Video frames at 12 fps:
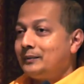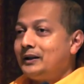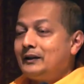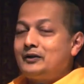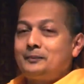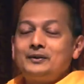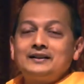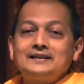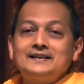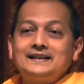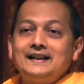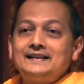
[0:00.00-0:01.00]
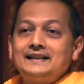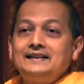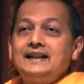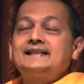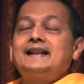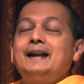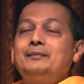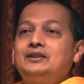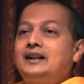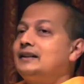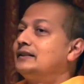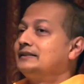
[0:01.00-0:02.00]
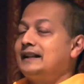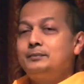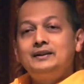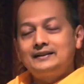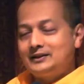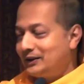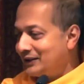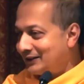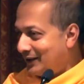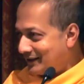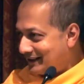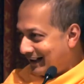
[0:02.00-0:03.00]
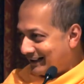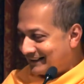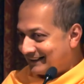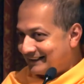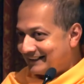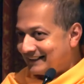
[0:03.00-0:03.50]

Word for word: But if the person says, Yes, I am dead, that means he's not dead.